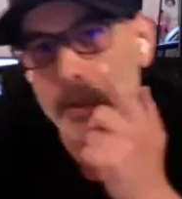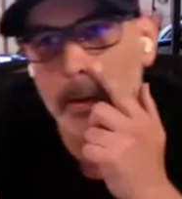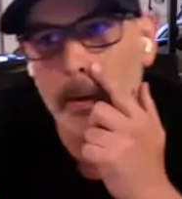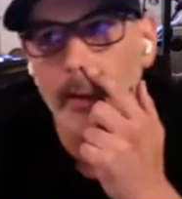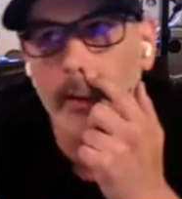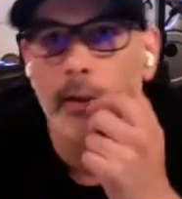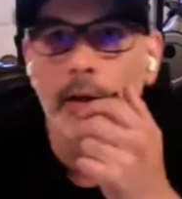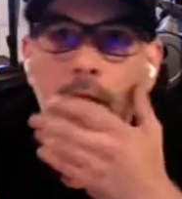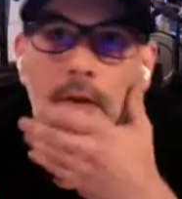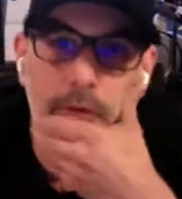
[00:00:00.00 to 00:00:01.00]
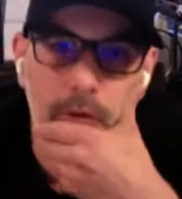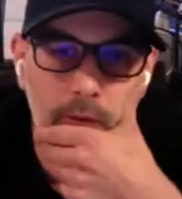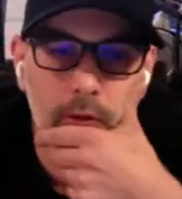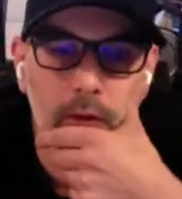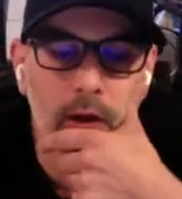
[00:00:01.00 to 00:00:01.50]
yeah.
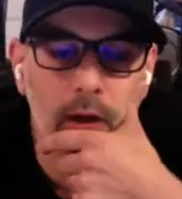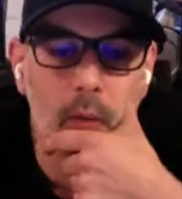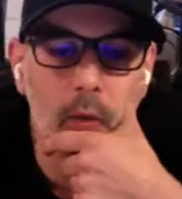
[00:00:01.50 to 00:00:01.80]
So I